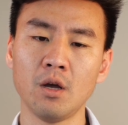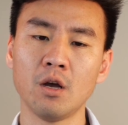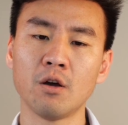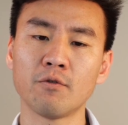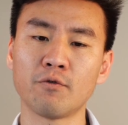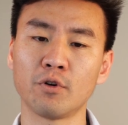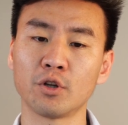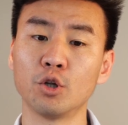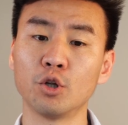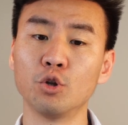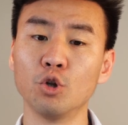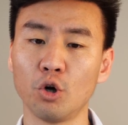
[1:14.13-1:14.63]

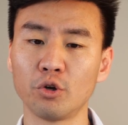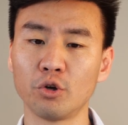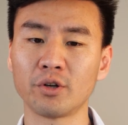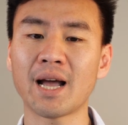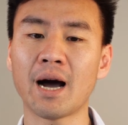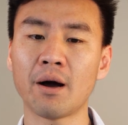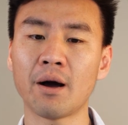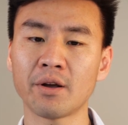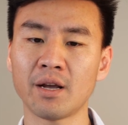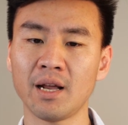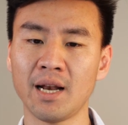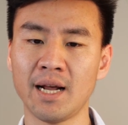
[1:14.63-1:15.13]
For the
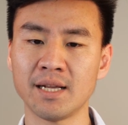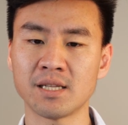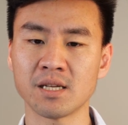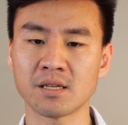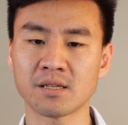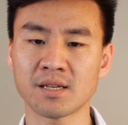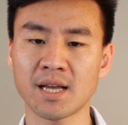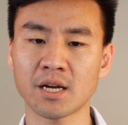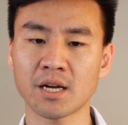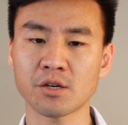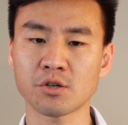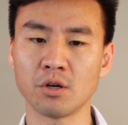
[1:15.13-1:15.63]
non-calculator
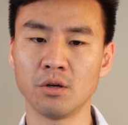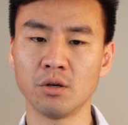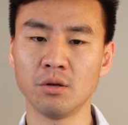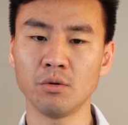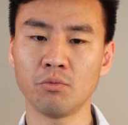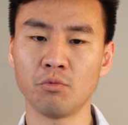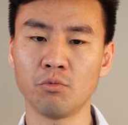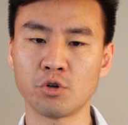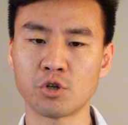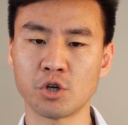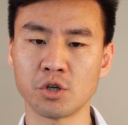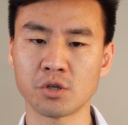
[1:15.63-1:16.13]
section,
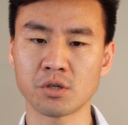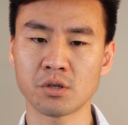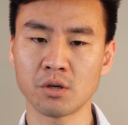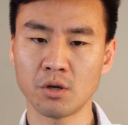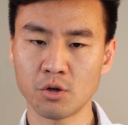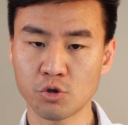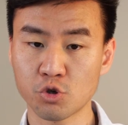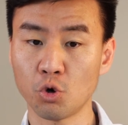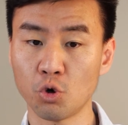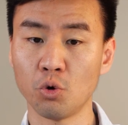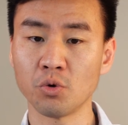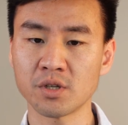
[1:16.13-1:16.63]
which is
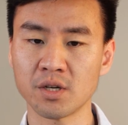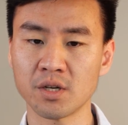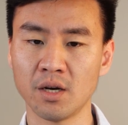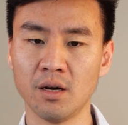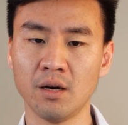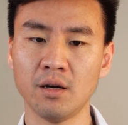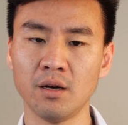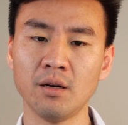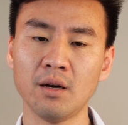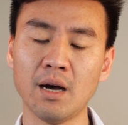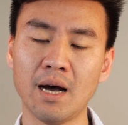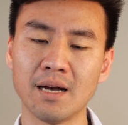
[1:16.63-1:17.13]

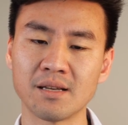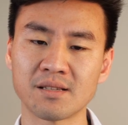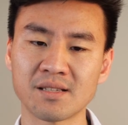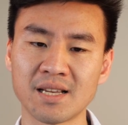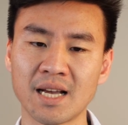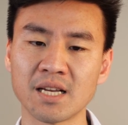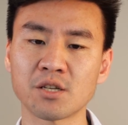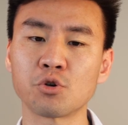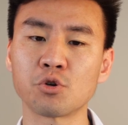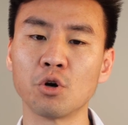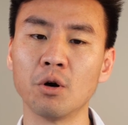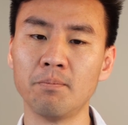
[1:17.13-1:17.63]
shorter,
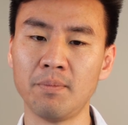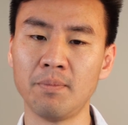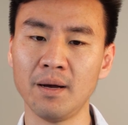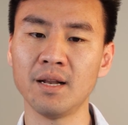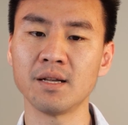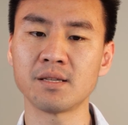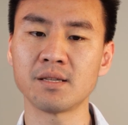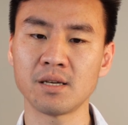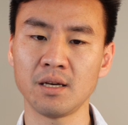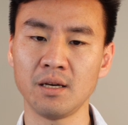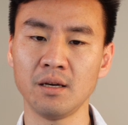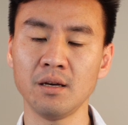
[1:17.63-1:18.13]
assess your
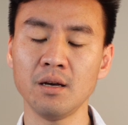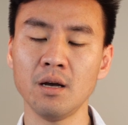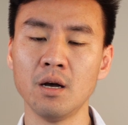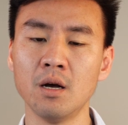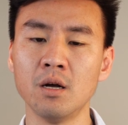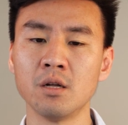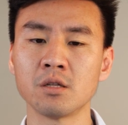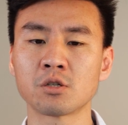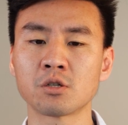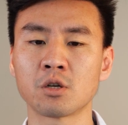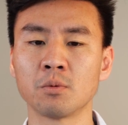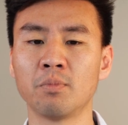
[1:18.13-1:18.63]
ability
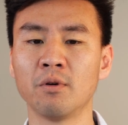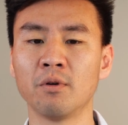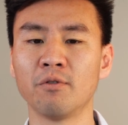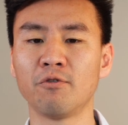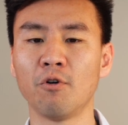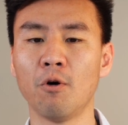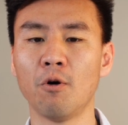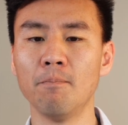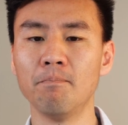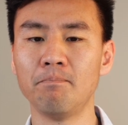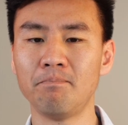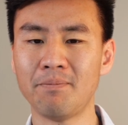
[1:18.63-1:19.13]
to
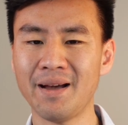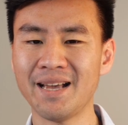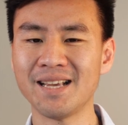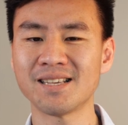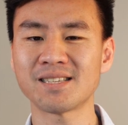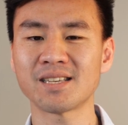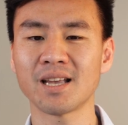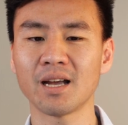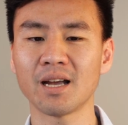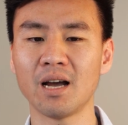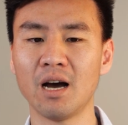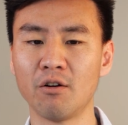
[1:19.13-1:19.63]
perform
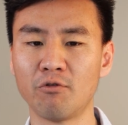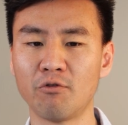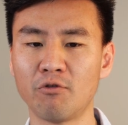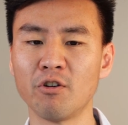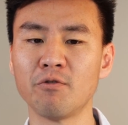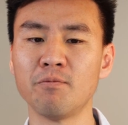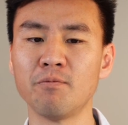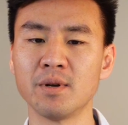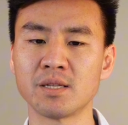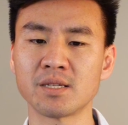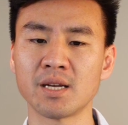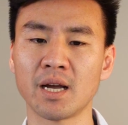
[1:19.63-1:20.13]
basic
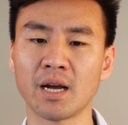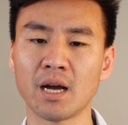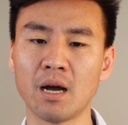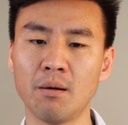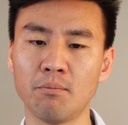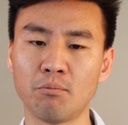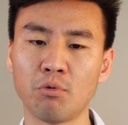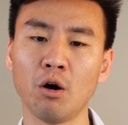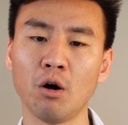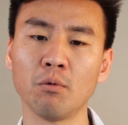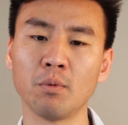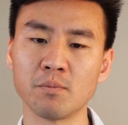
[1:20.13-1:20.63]
arithmetic
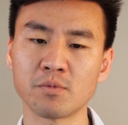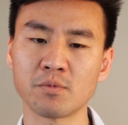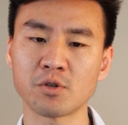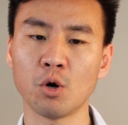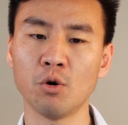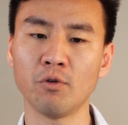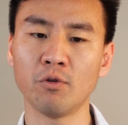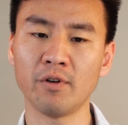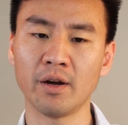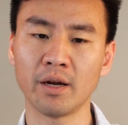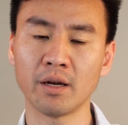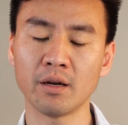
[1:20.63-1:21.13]
and problem
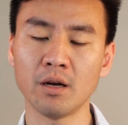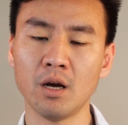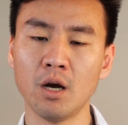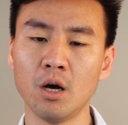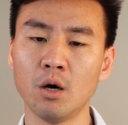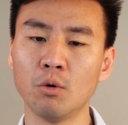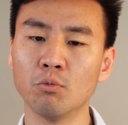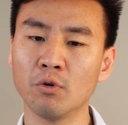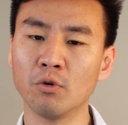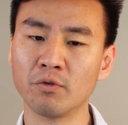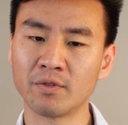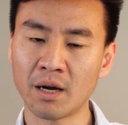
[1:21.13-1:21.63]
solving
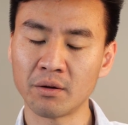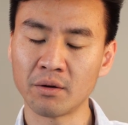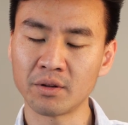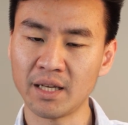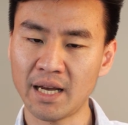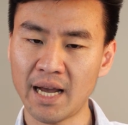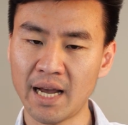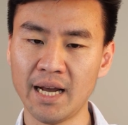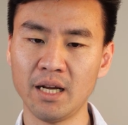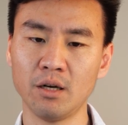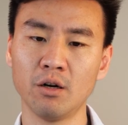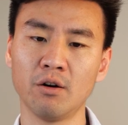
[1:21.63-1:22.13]
without
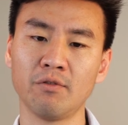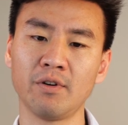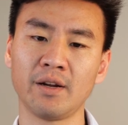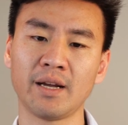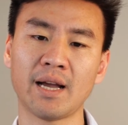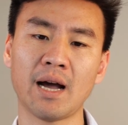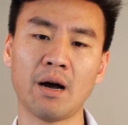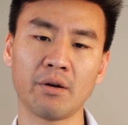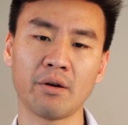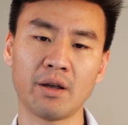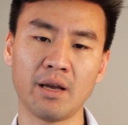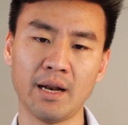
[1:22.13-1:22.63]
the aid of a
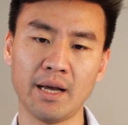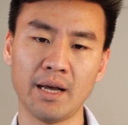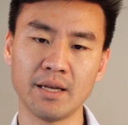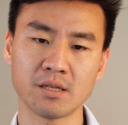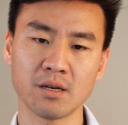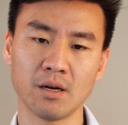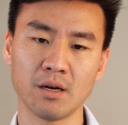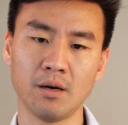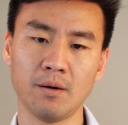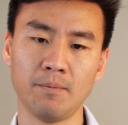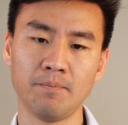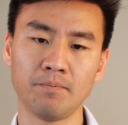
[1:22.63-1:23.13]

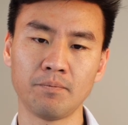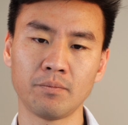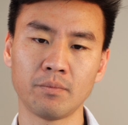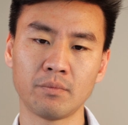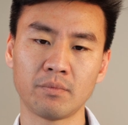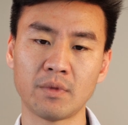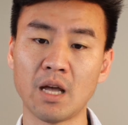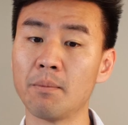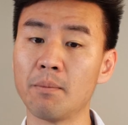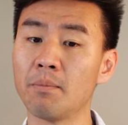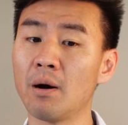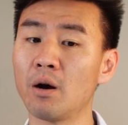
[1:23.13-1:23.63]
calculator,
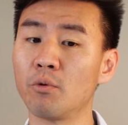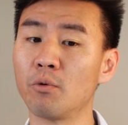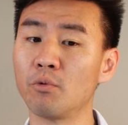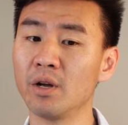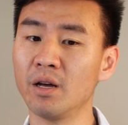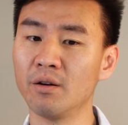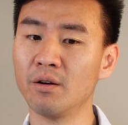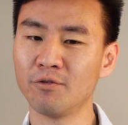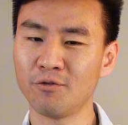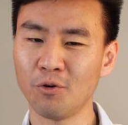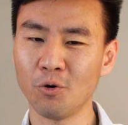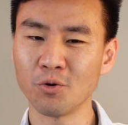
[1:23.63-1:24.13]
thereby
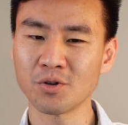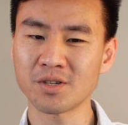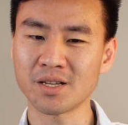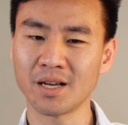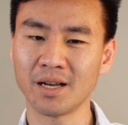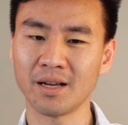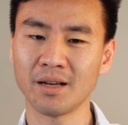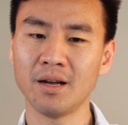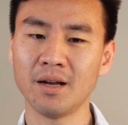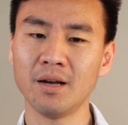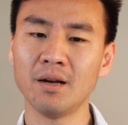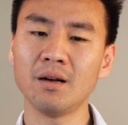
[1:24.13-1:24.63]

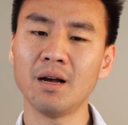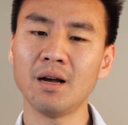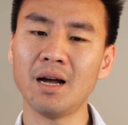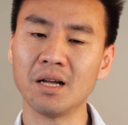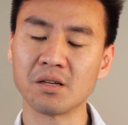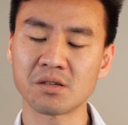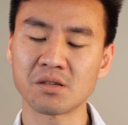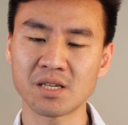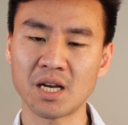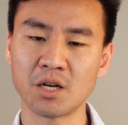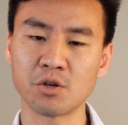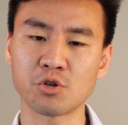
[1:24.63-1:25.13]
reinforcing
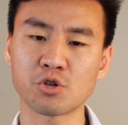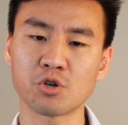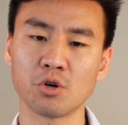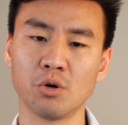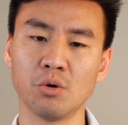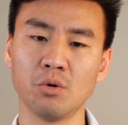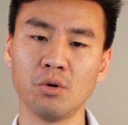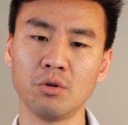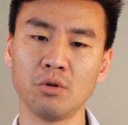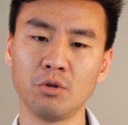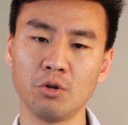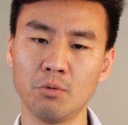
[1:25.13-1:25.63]

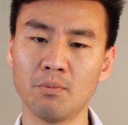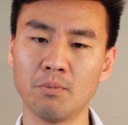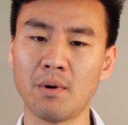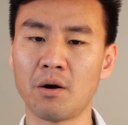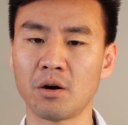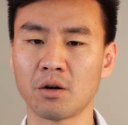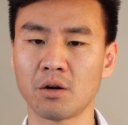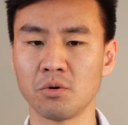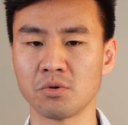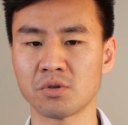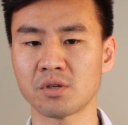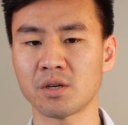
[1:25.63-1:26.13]
essential
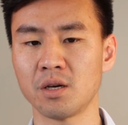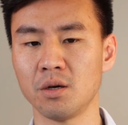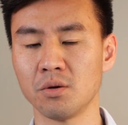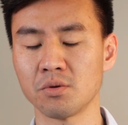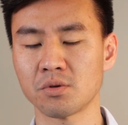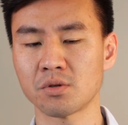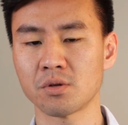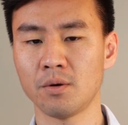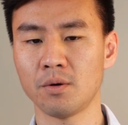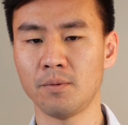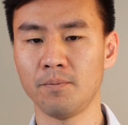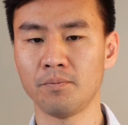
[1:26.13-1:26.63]
numerical
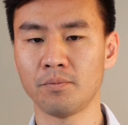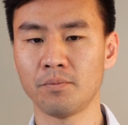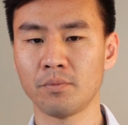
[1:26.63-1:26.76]
skills.